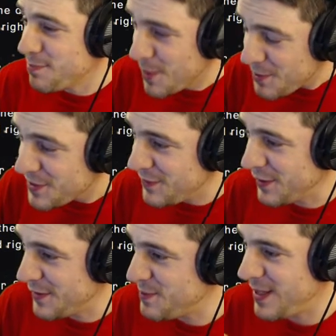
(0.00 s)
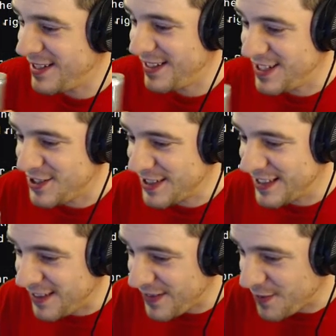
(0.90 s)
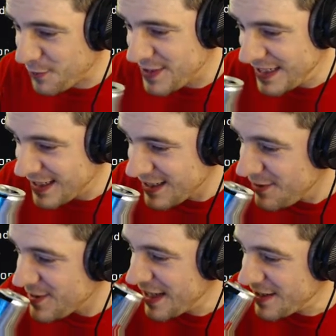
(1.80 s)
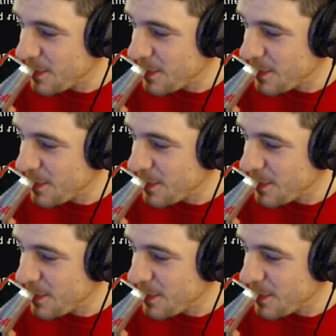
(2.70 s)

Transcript: most full of speculation that I've ever seen in a newsletter.